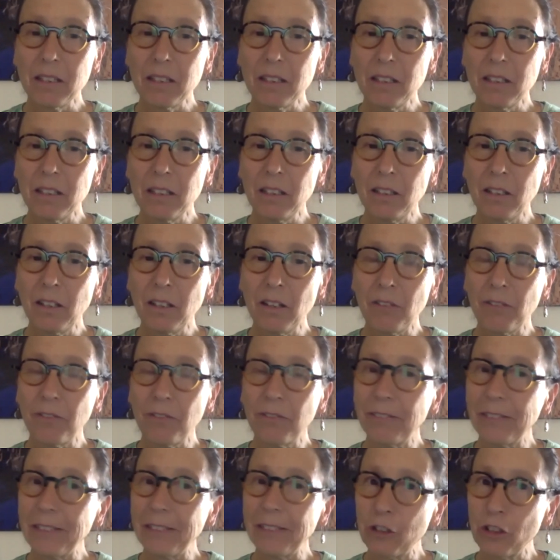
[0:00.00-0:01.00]

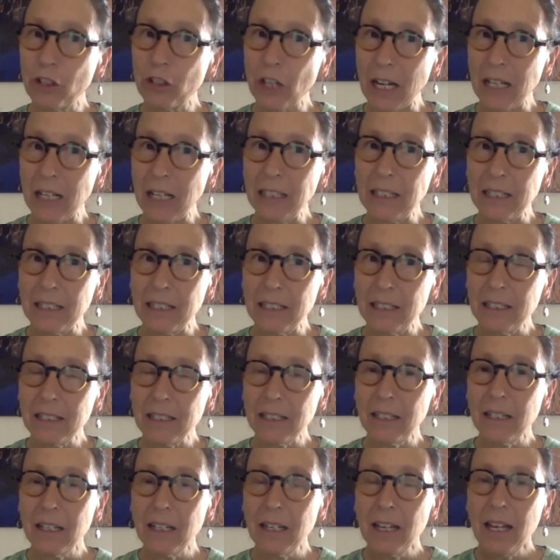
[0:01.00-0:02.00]
flagella
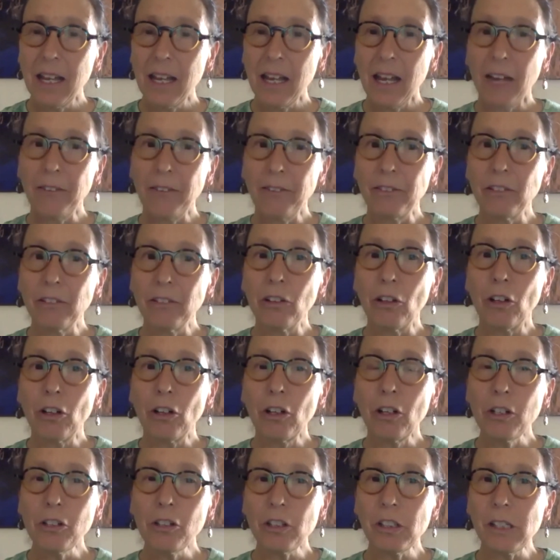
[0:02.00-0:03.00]
have
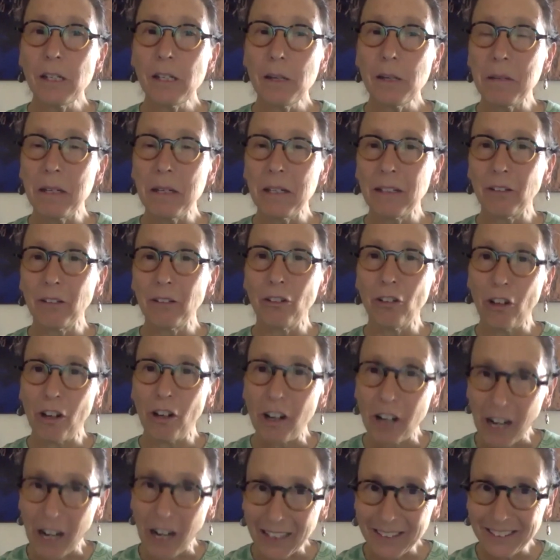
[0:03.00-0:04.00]
largely been
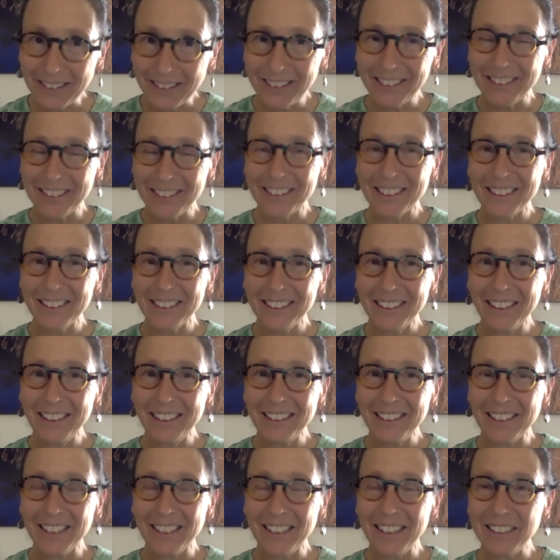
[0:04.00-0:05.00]
lost in
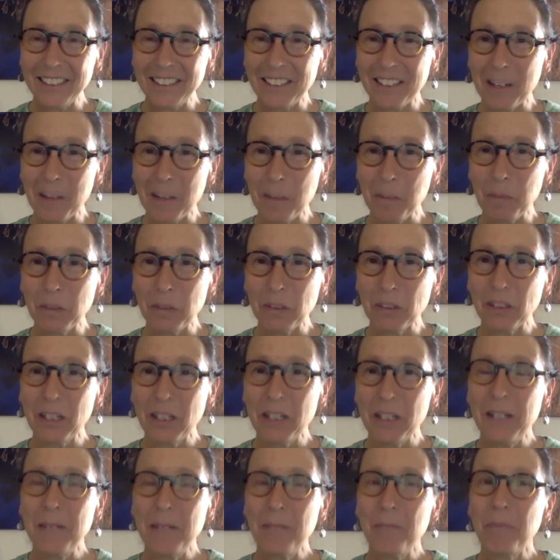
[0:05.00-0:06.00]
diatoms.
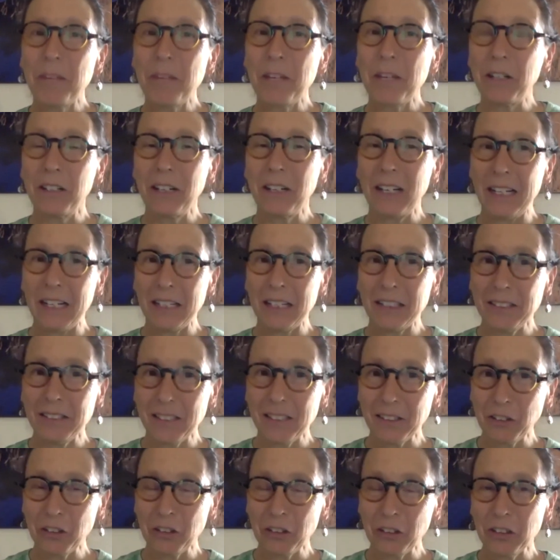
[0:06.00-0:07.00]
Their
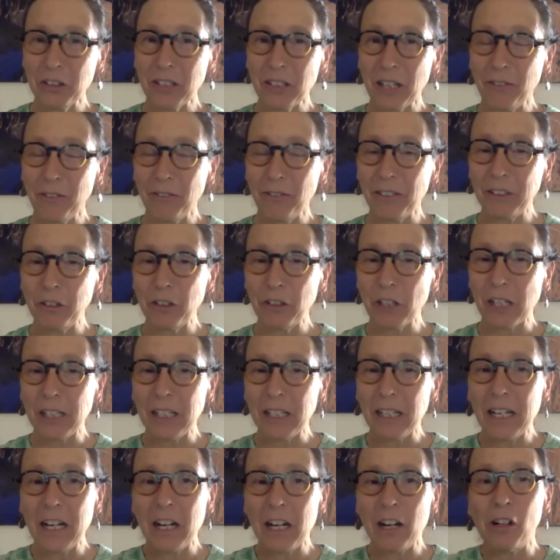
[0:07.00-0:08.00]
ancestors had
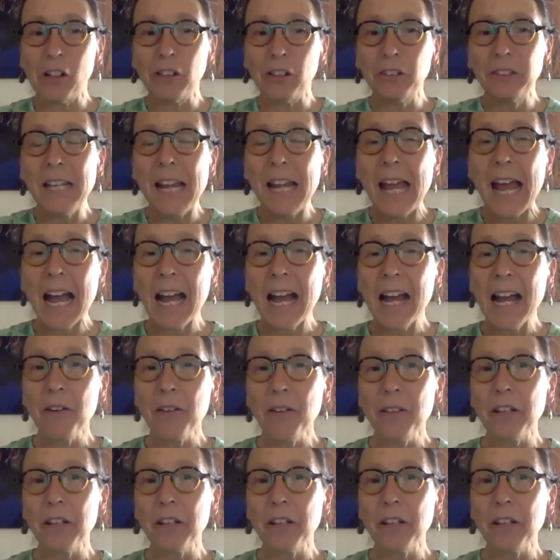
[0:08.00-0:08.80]
flagella. Now